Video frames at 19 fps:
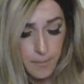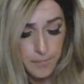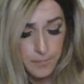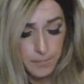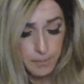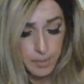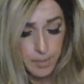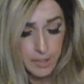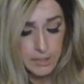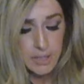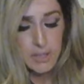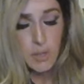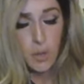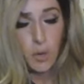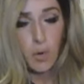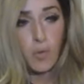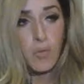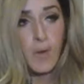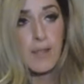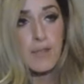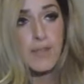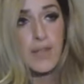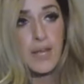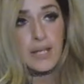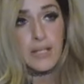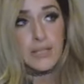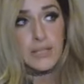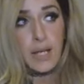But this whole rent
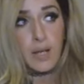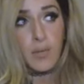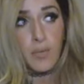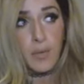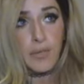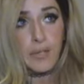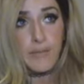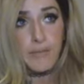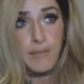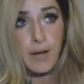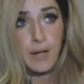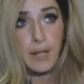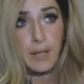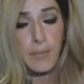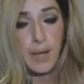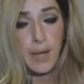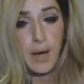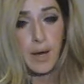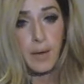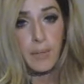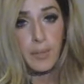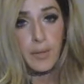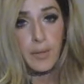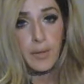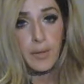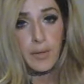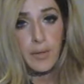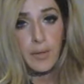thing is like really fucking me up.
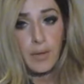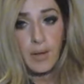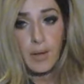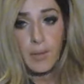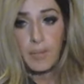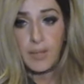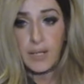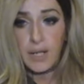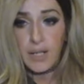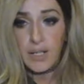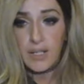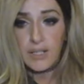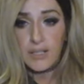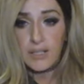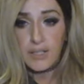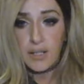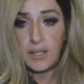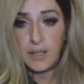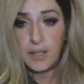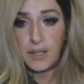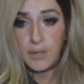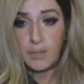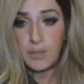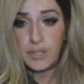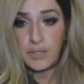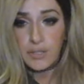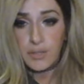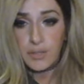Because it
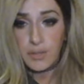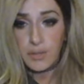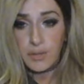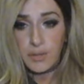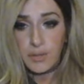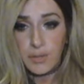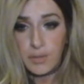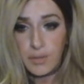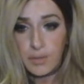was due.